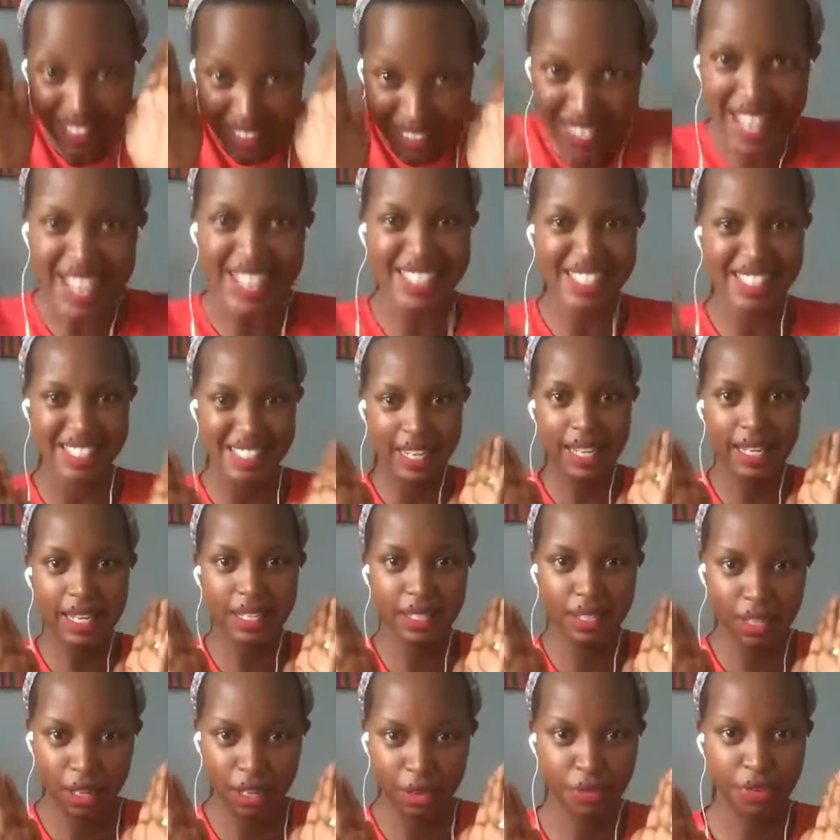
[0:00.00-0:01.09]
That is debt,
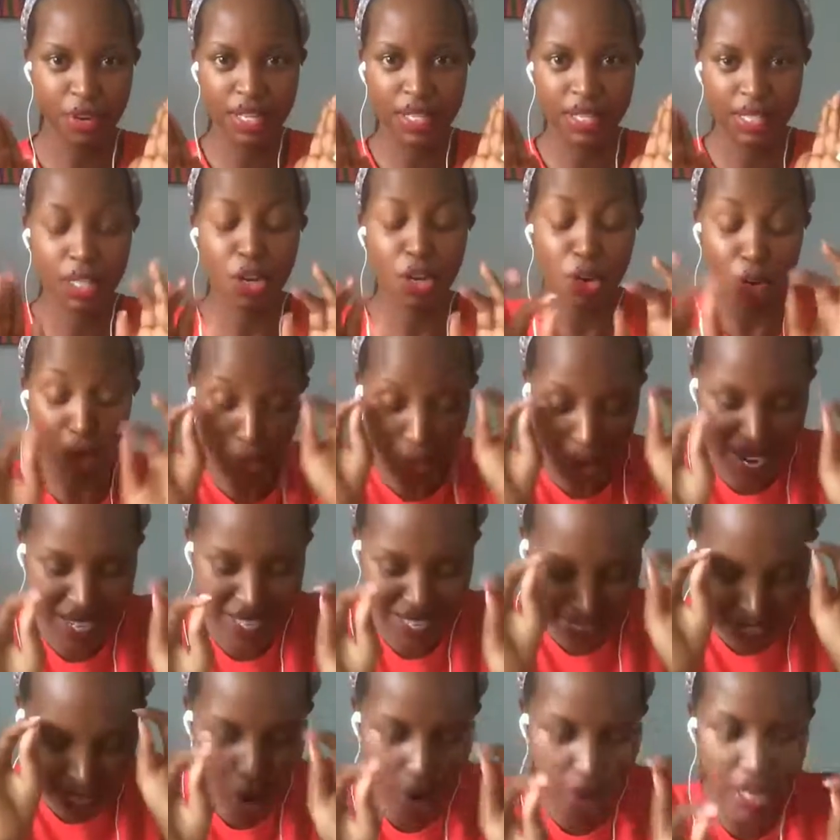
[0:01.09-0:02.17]
friends.
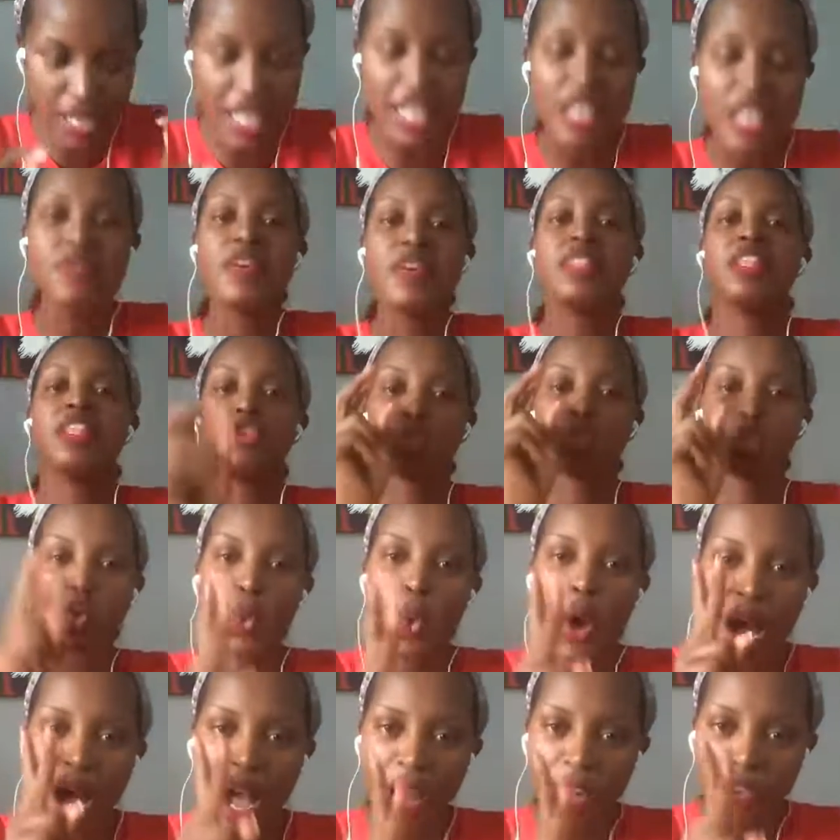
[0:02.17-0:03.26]
Write down even the
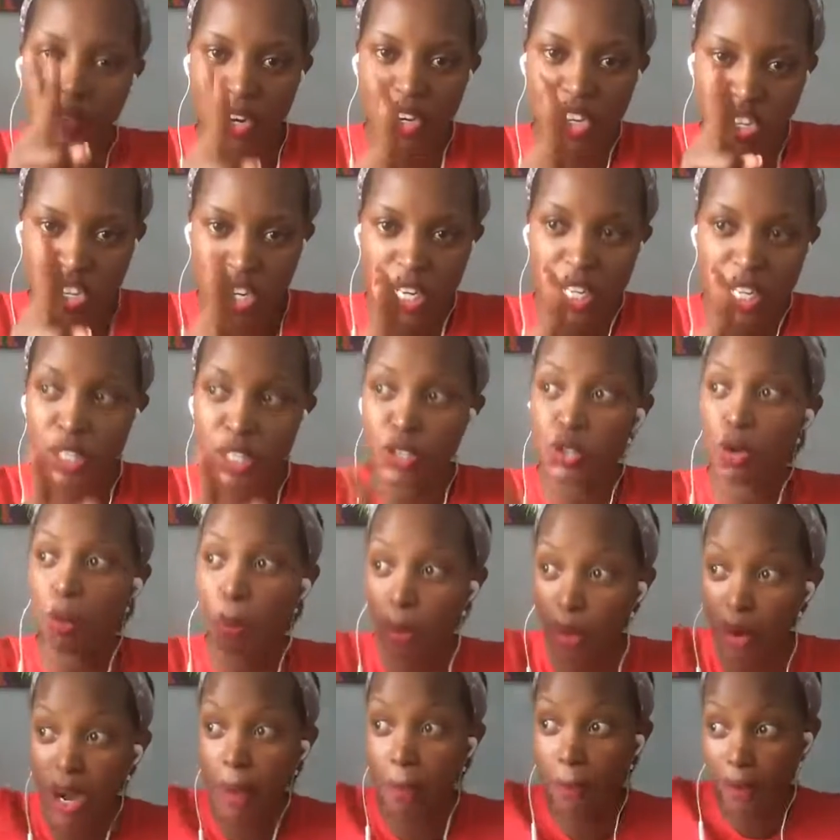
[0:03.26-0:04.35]
200 shillings your
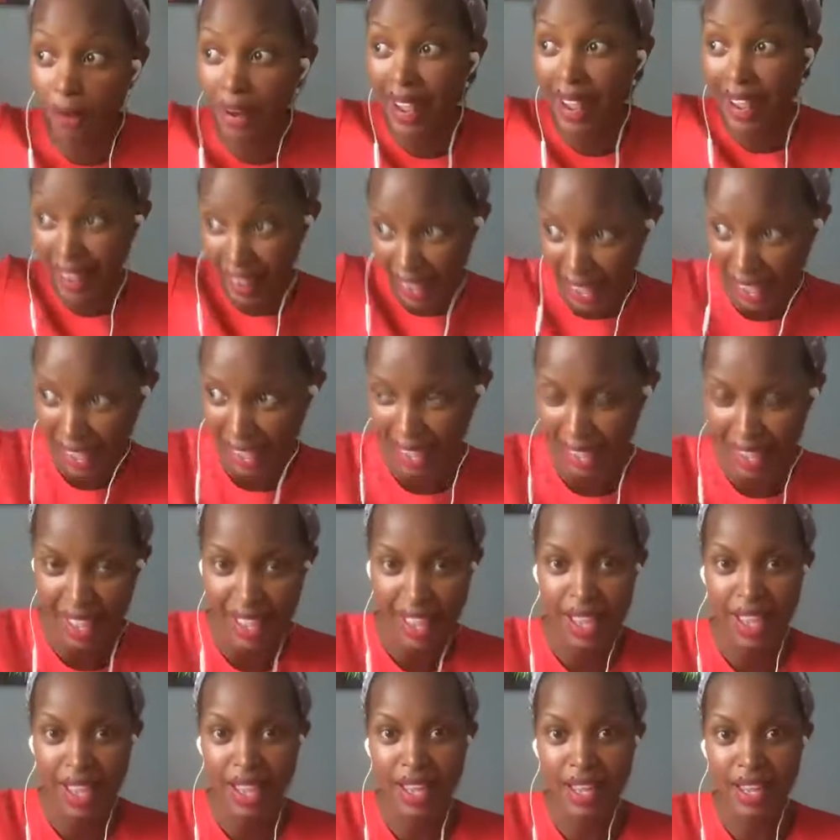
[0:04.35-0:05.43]
boda guy.
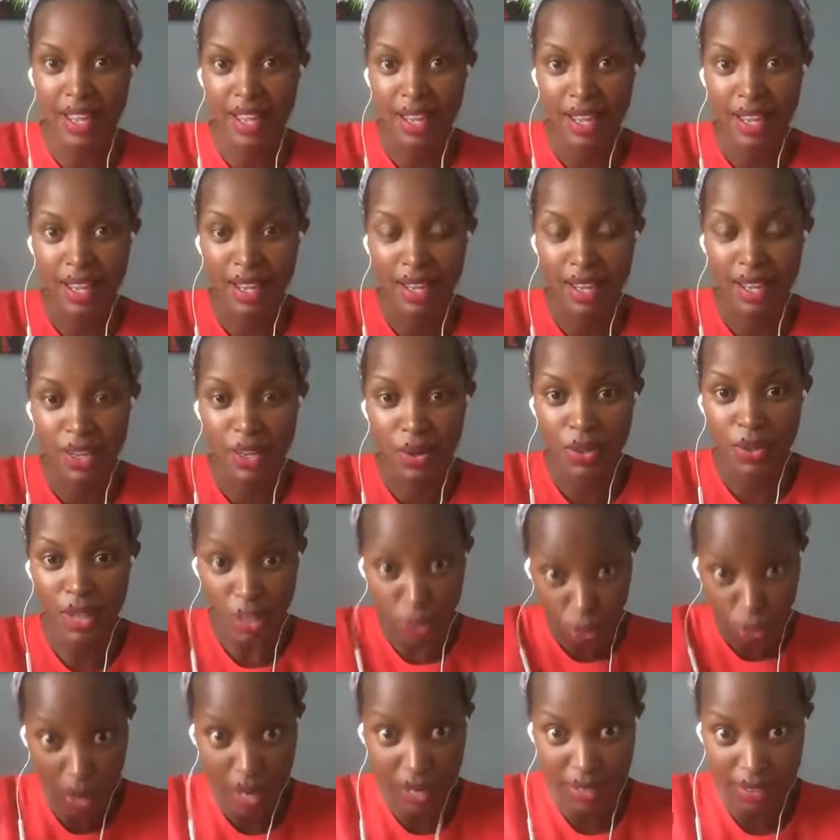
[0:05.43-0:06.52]

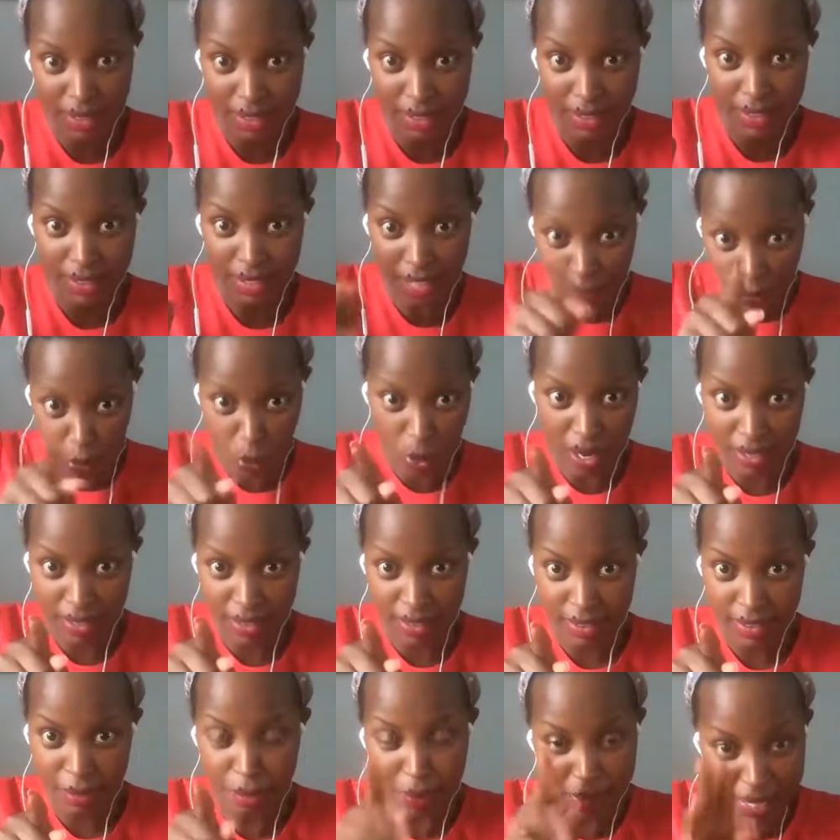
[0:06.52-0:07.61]
That one,
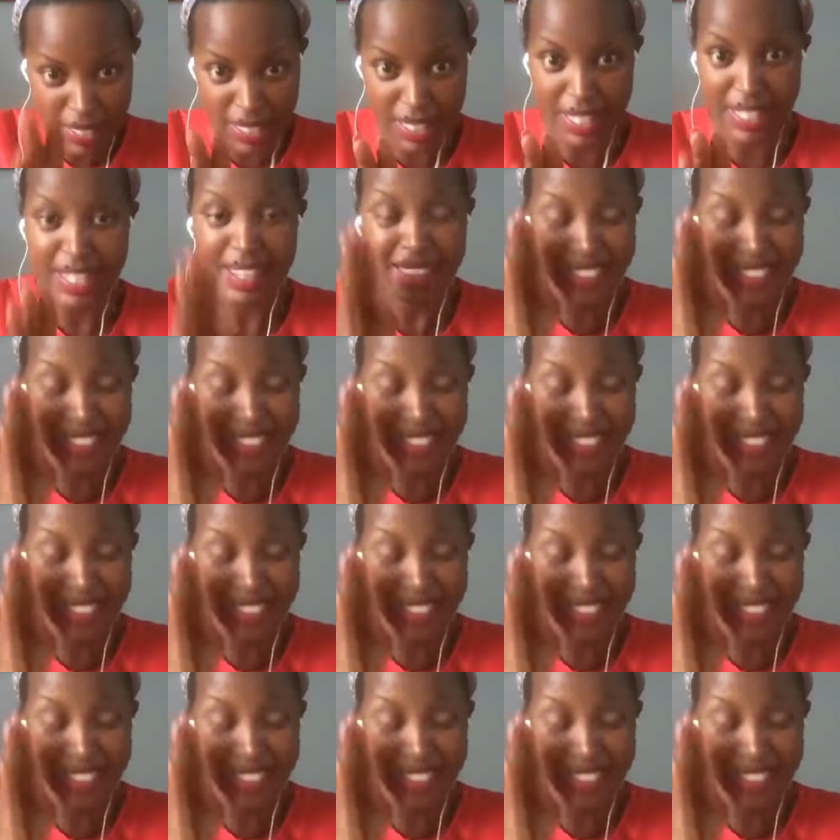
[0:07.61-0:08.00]
please.